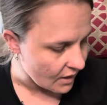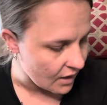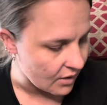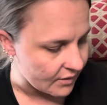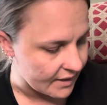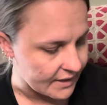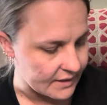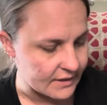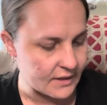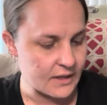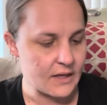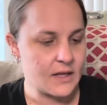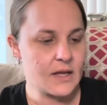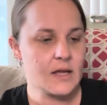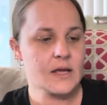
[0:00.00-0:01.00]
All right.
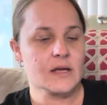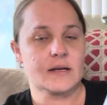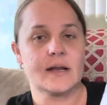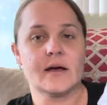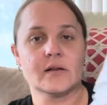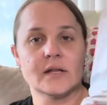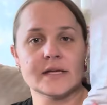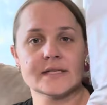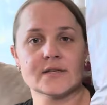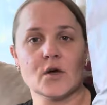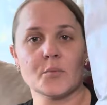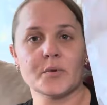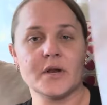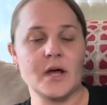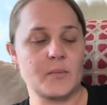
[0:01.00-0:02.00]
Now let's
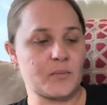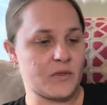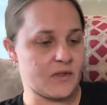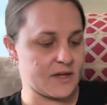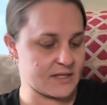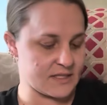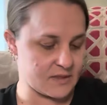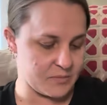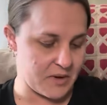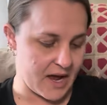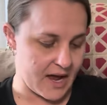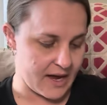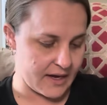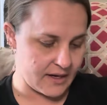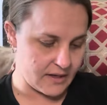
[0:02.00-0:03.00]
open up this
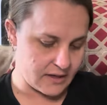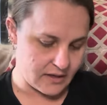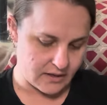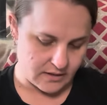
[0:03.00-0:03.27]
bag.